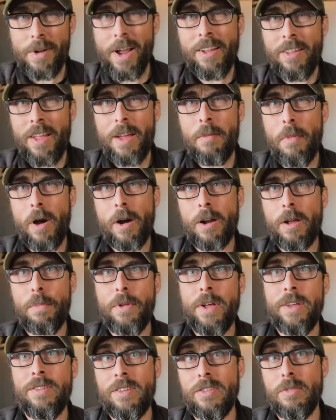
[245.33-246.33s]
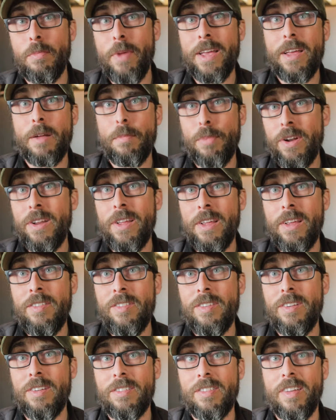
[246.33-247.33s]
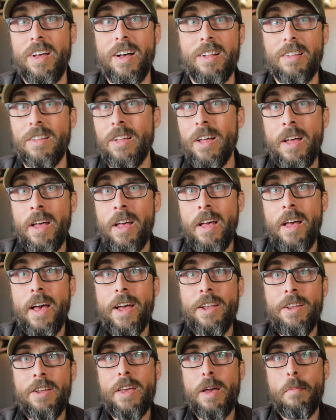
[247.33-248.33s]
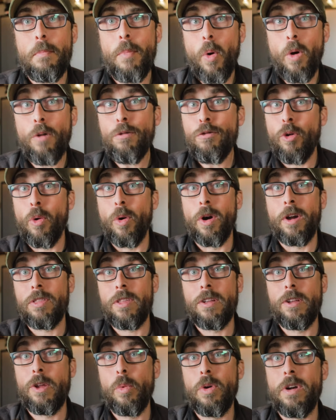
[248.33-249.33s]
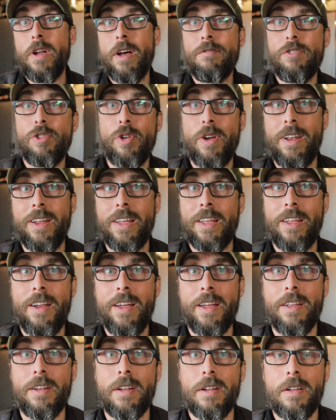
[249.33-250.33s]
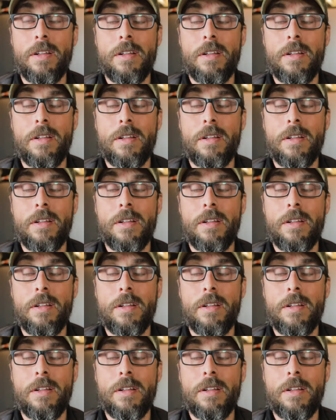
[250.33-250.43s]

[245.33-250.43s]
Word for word: but online marketplaces make it pretty easy to sell, and you get more for it than you would have trading it in.